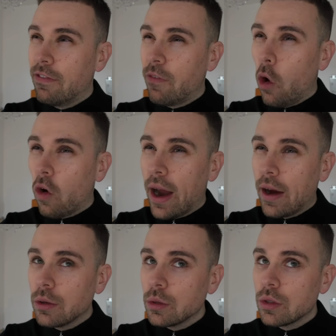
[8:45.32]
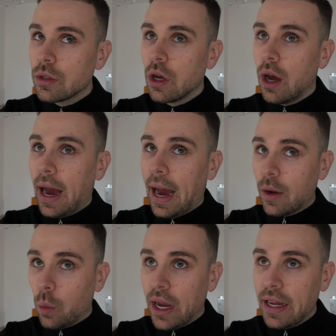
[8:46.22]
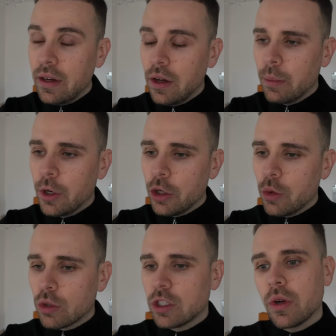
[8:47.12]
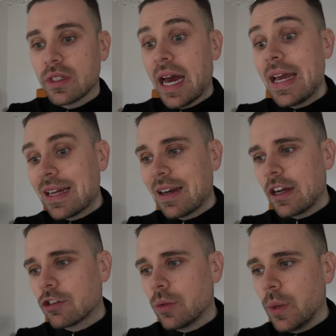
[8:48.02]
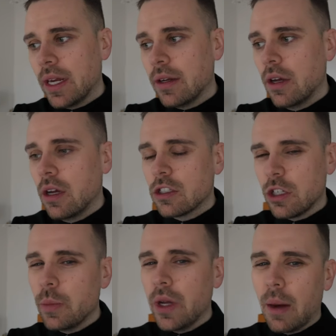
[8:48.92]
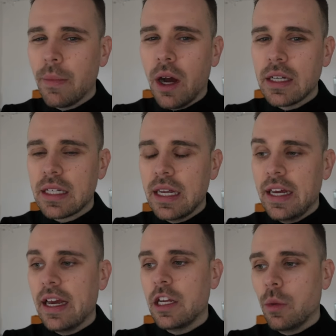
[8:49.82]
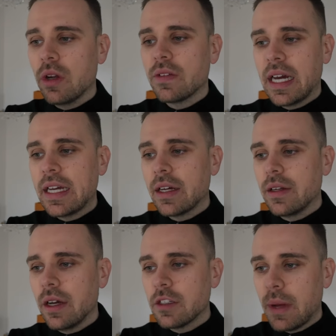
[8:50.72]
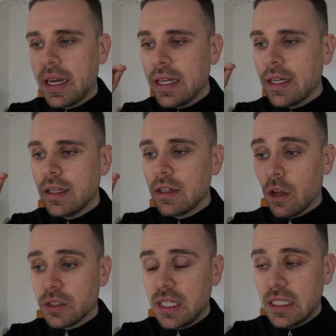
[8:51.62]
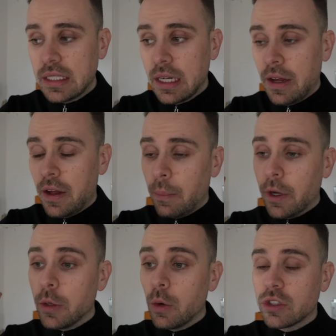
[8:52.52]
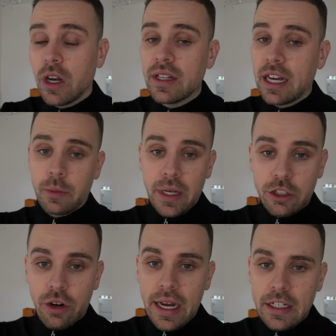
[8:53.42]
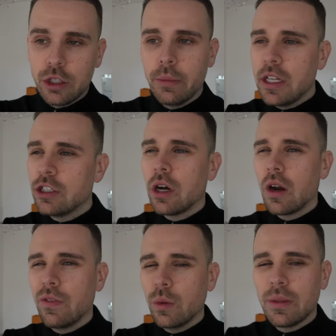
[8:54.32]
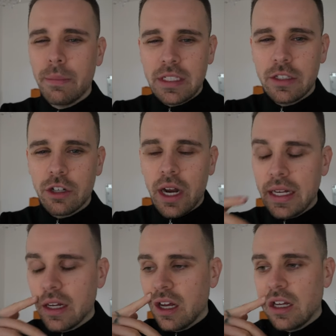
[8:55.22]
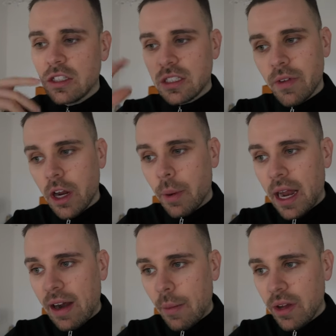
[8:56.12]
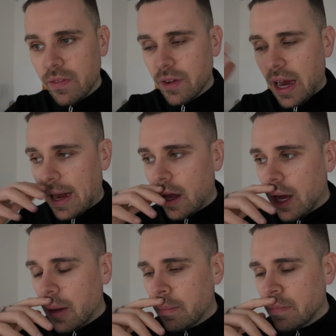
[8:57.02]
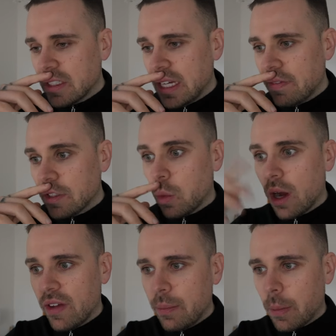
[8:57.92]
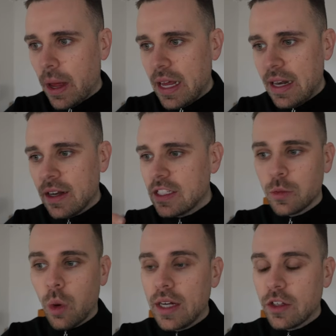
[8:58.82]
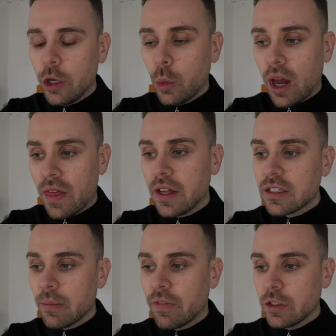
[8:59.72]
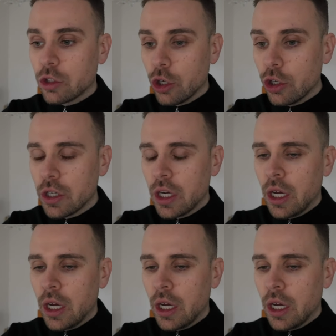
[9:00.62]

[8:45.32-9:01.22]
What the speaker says: 4 L's and a win, but you'd also would have taken an extra win, so you'd be up nicely and you wouldn't have taken as many losses, but you also don't take as many trades, so it means you can't afford to miss the trade. So something that I play around with and see if it's worth implementing. And this is what I do when I think something's good